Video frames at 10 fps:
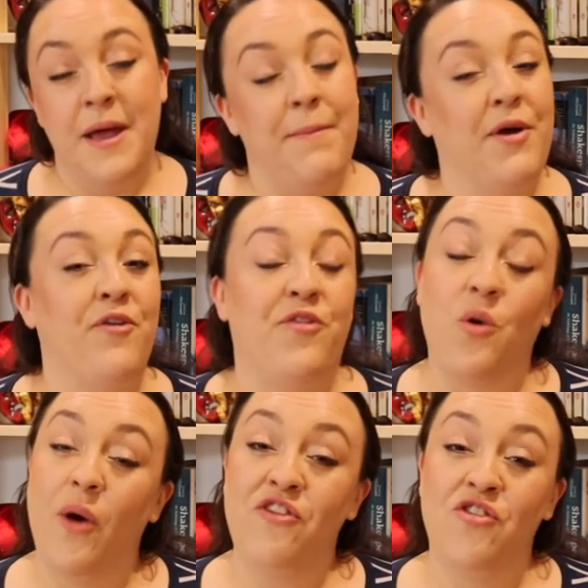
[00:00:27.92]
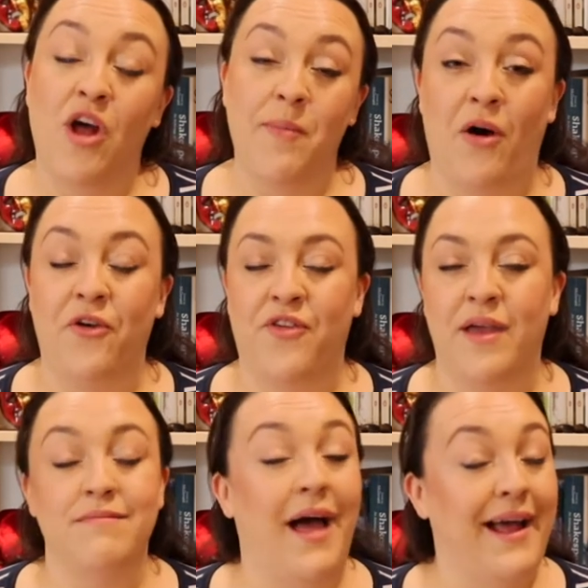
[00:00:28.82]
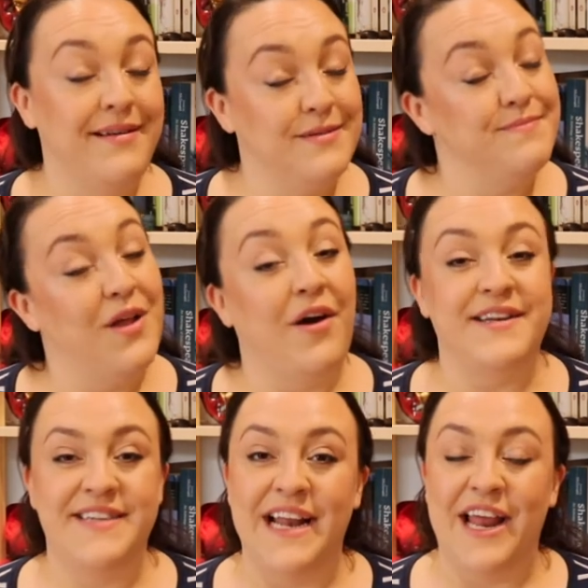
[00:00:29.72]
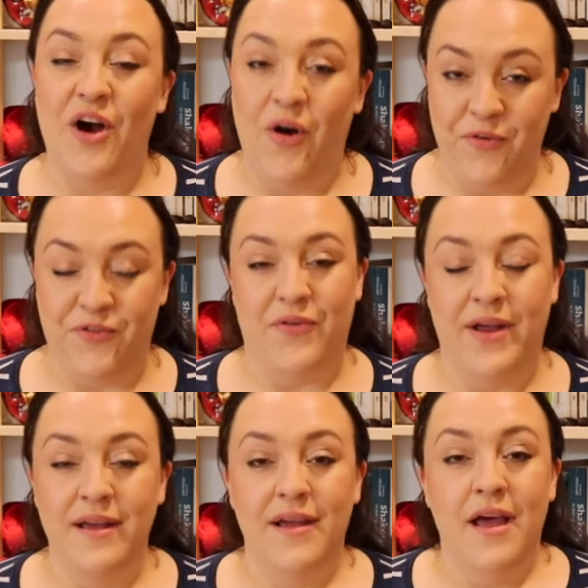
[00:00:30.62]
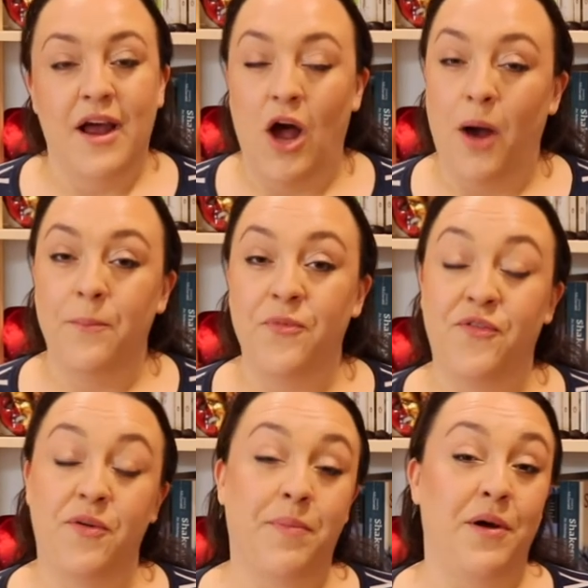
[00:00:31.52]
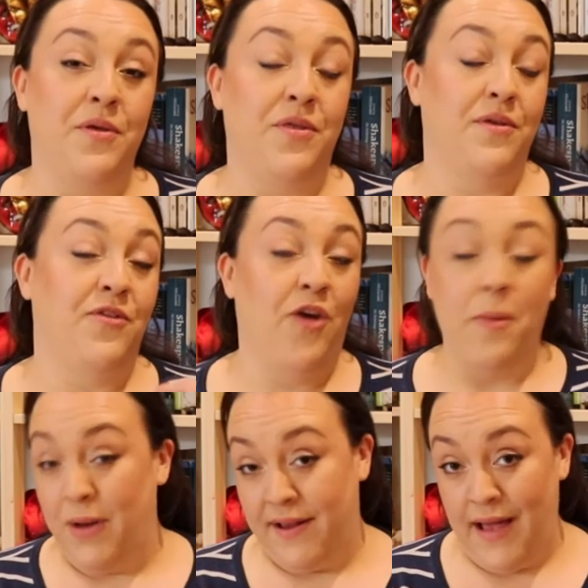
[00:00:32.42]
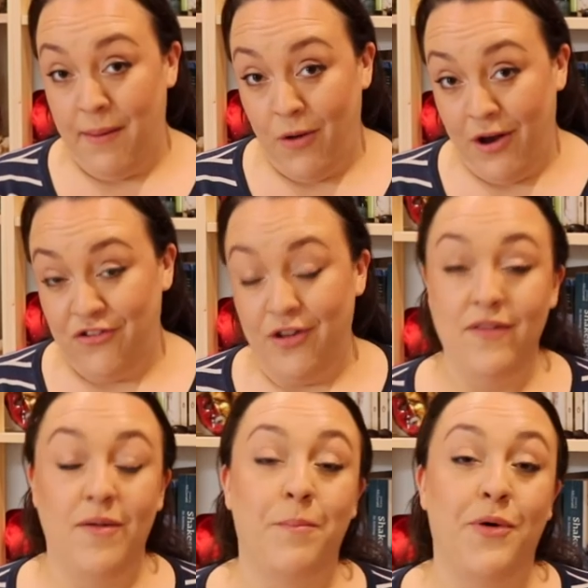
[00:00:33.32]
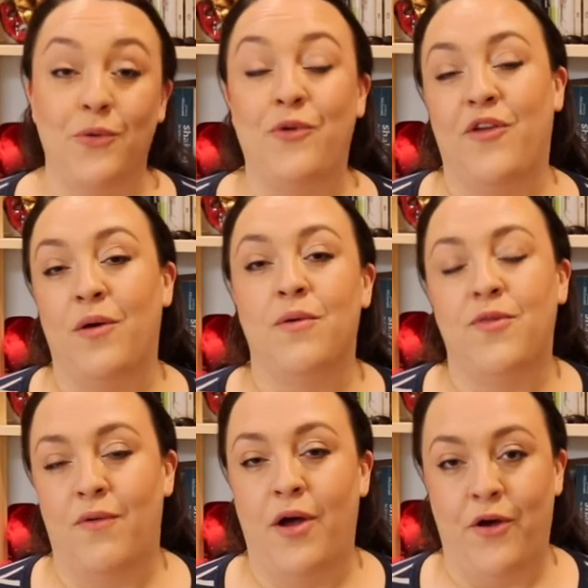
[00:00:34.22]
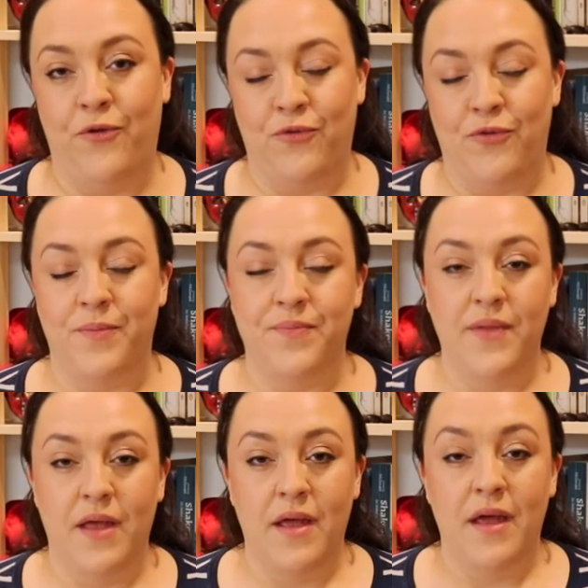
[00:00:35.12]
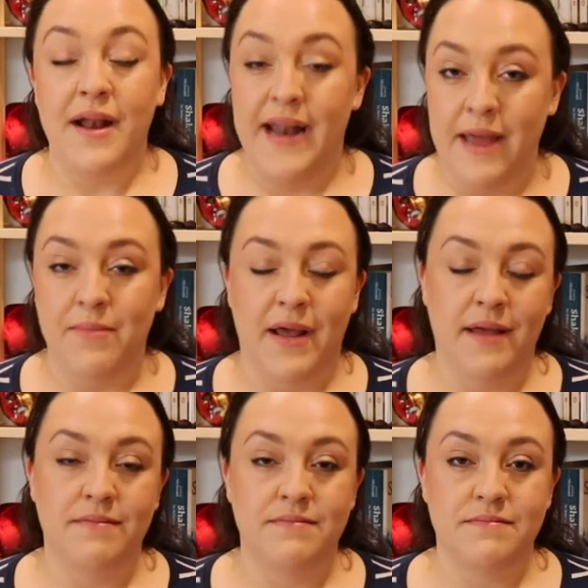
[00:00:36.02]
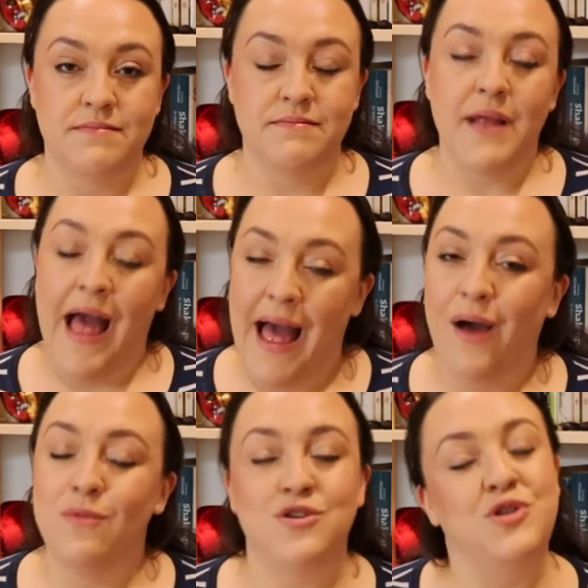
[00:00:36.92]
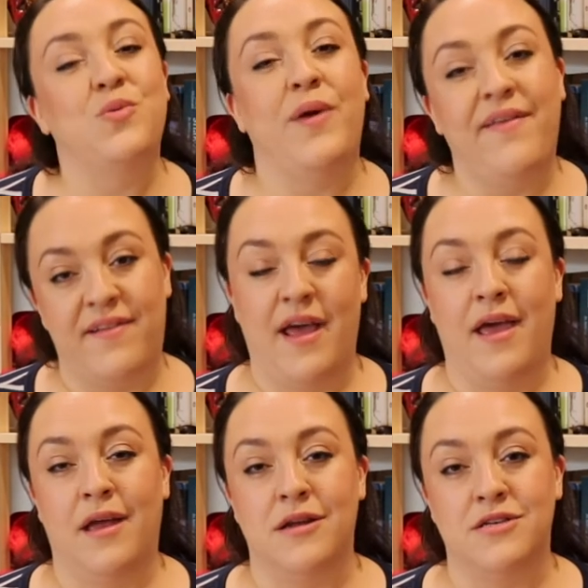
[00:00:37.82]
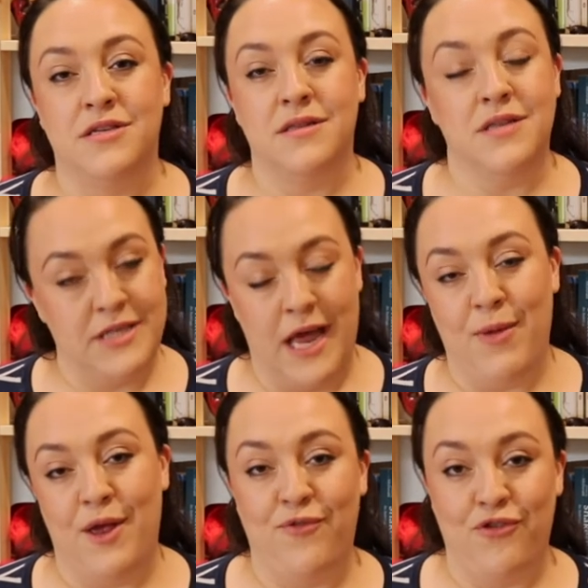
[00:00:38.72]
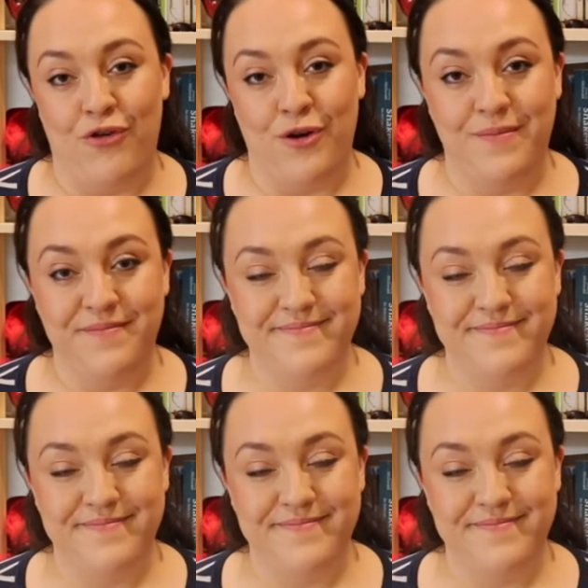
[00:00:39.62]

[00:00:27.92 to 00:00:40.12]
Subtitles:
Because the question I'm asking, and ideally answering, comes from both sample exam questions, but also the rehearsal room. Namely, how do we stage The Taming of the Shrew?